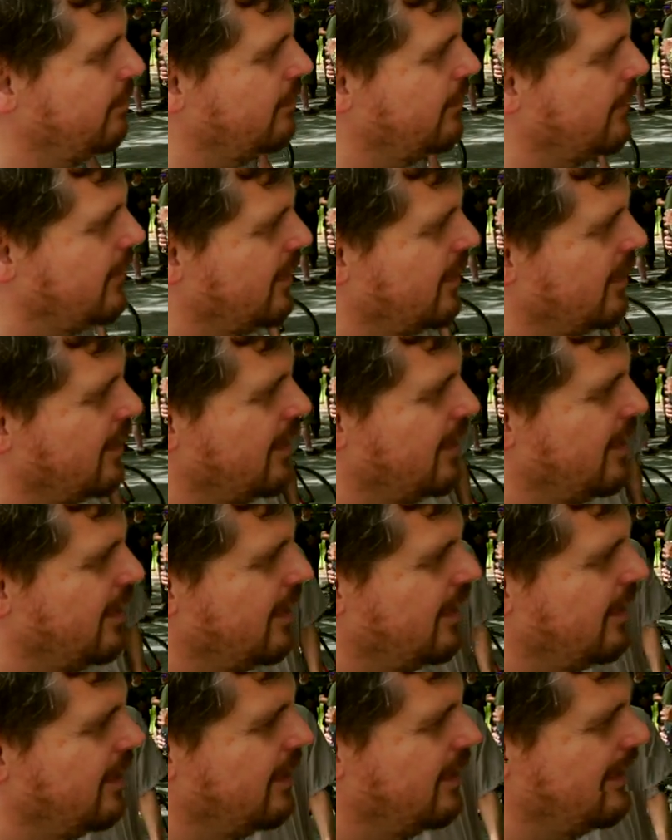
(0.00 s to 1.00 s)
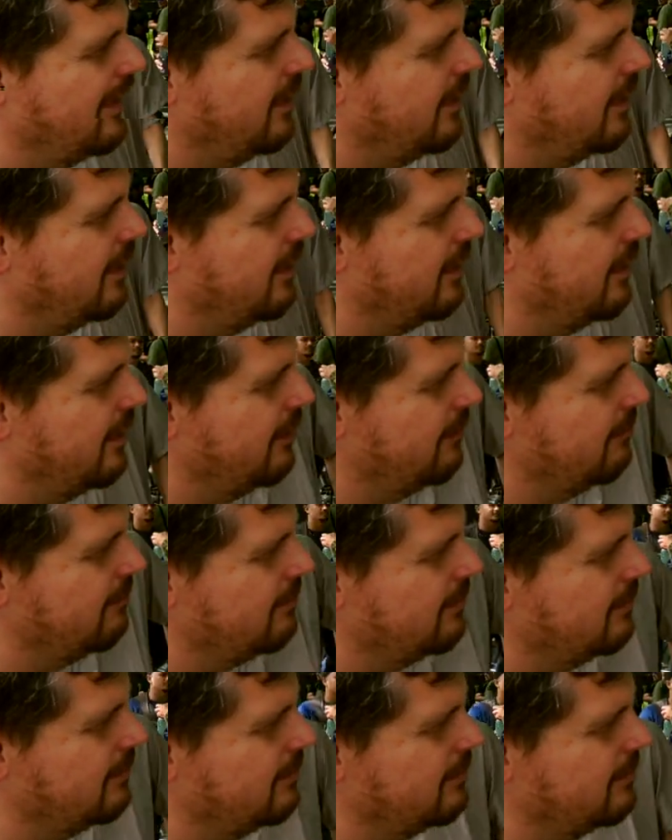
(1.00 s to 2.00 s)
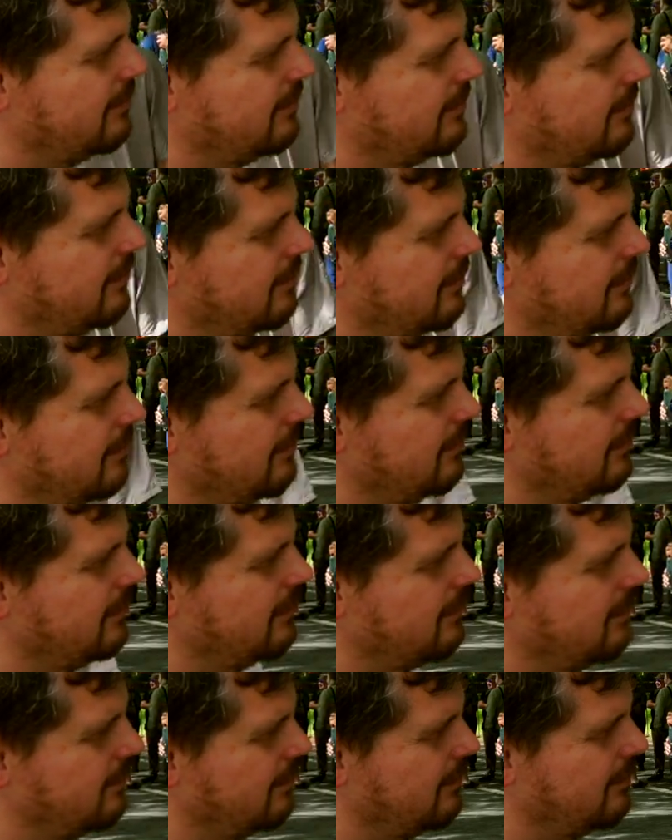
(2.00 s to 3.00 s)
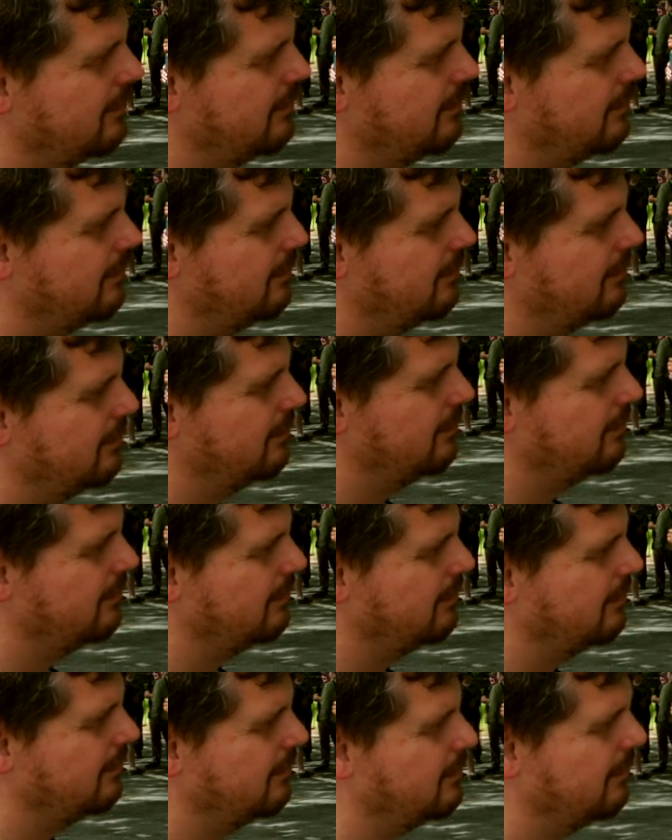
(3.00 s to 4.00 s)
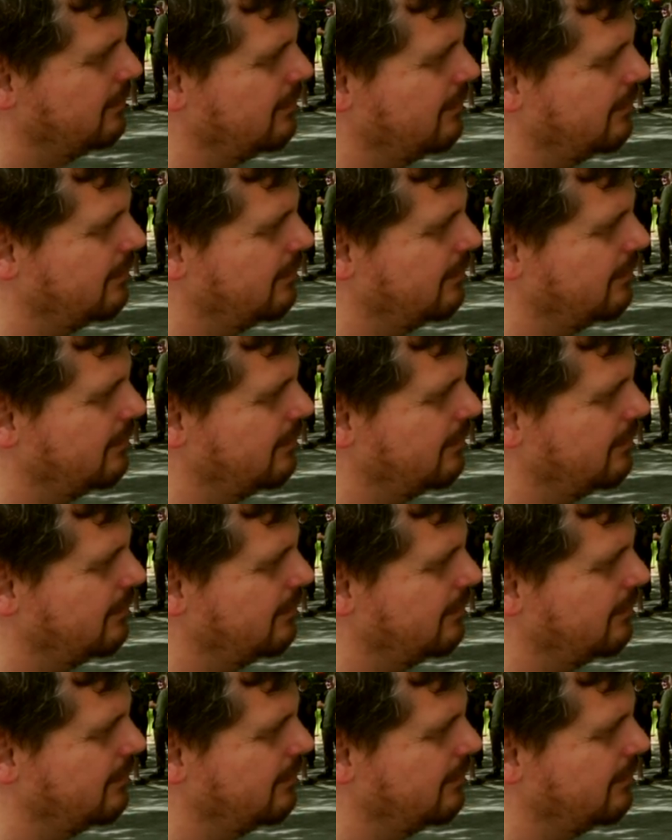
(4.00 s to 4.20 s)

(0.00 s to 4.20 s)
No words are spoken by the person on screen.